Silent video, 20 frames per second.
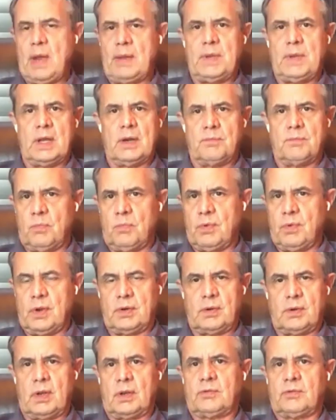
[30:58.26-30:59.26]
and maybe a
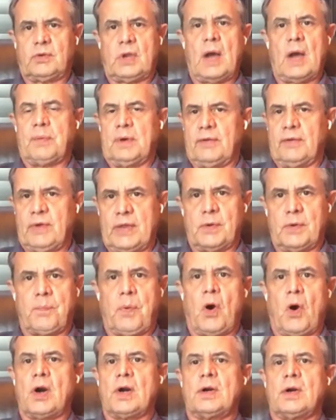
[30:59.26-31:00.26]
couple of other
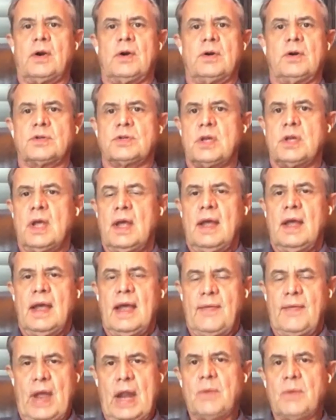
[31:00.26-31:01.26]
partners,
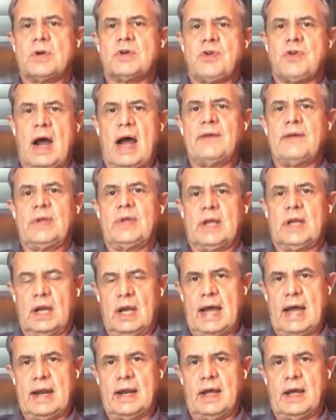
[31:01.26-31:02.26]
and they were driving a
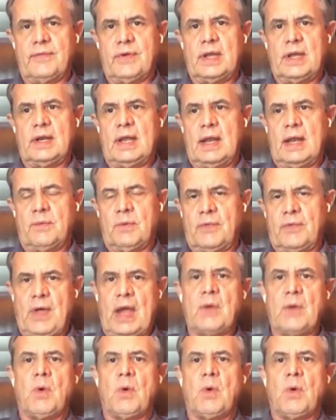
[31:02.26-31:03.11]
lot of it. And if